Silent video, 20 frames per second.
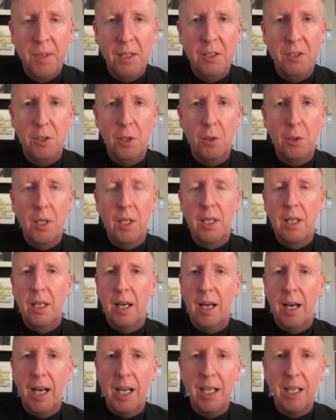So
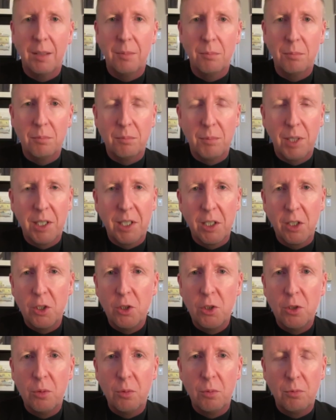I am
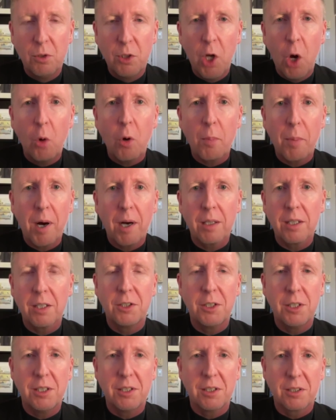making no
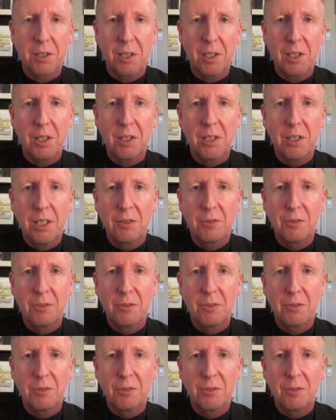apologies at all